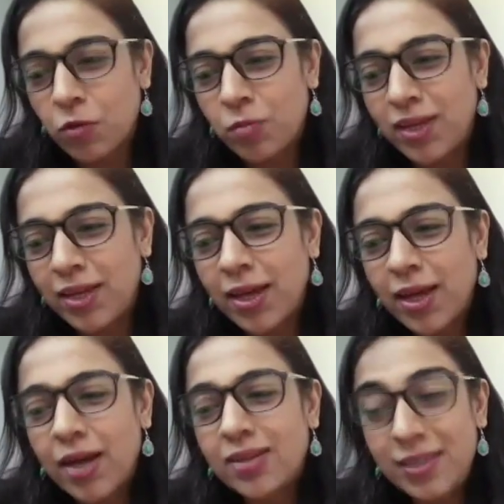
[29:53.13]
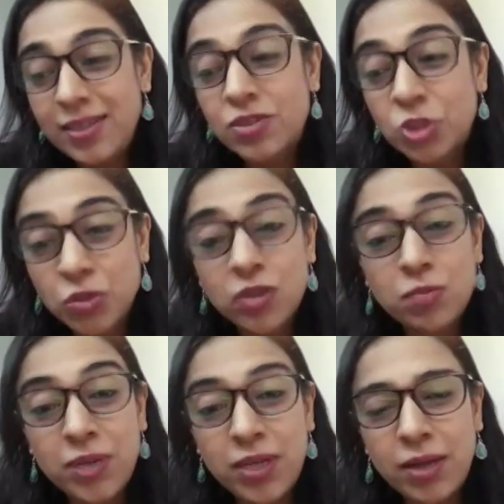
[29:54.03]
For me, these
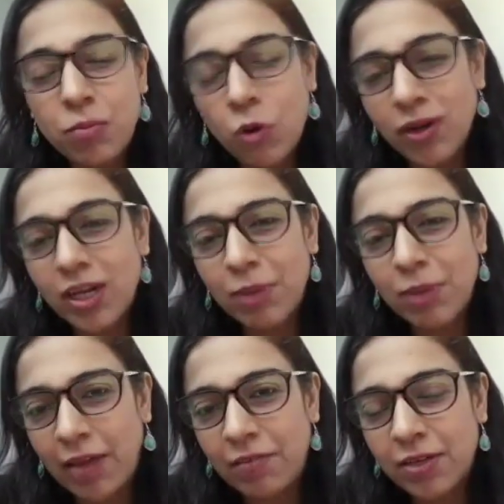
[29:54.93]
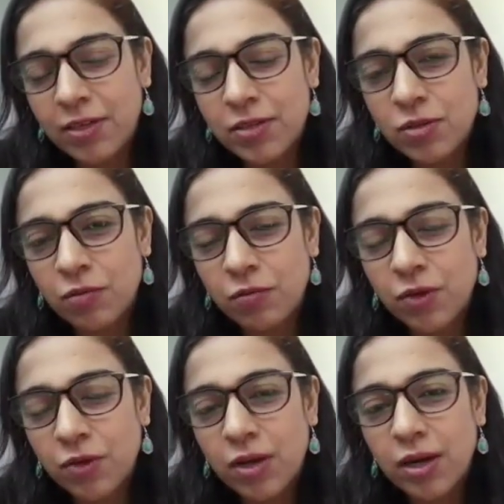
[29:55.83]
should be modeling behaviors
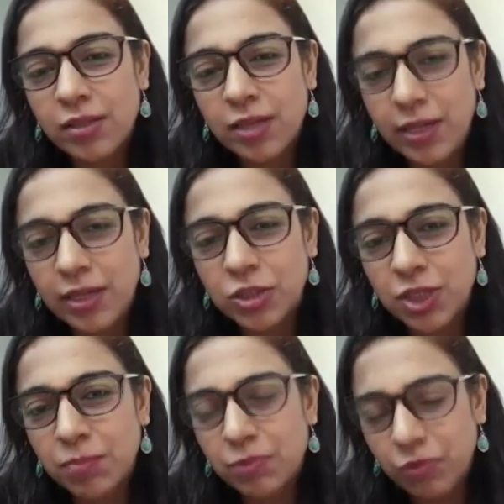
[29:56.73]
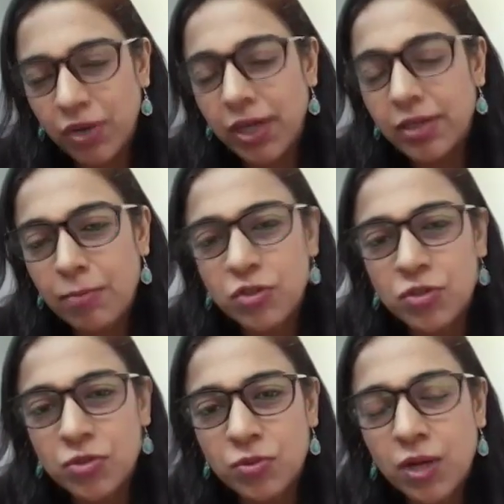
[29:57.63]
of the leadership when it comes
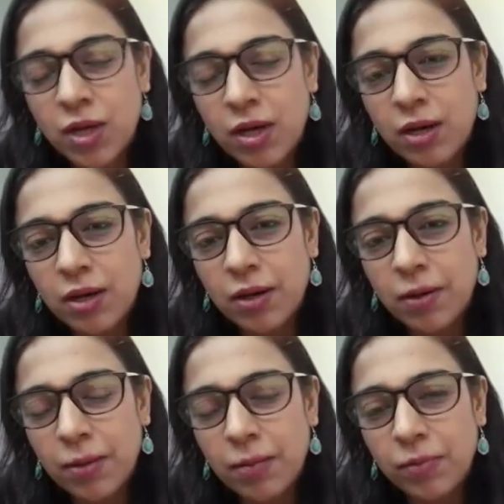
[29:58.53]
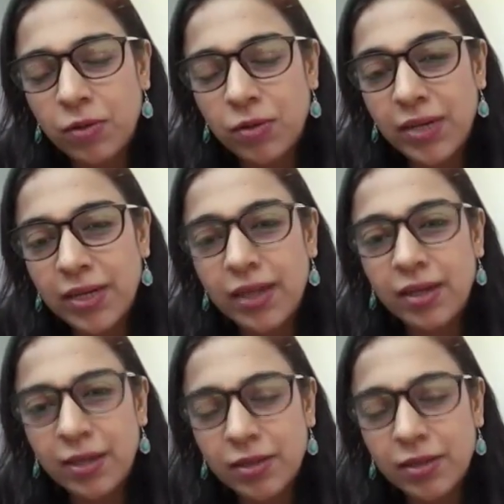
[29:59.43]
to
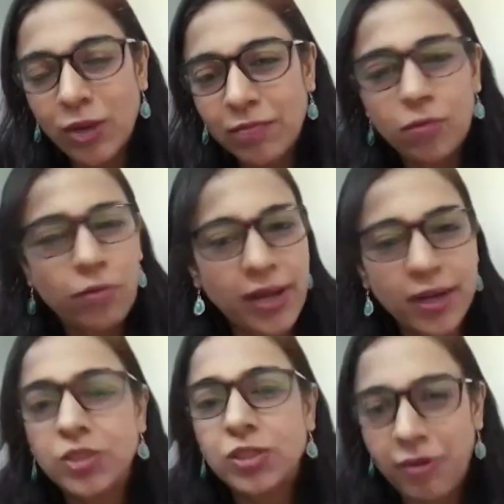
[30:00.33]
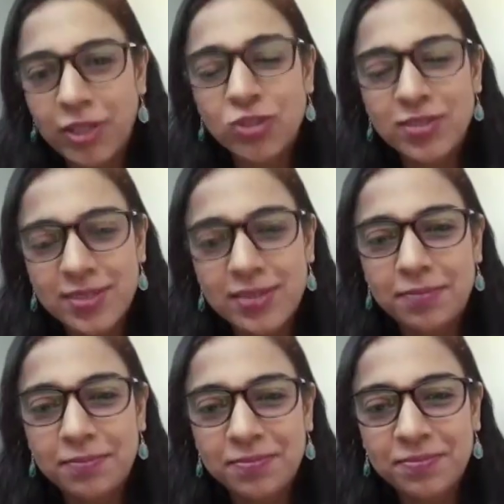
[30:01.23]
leading the way for any generations.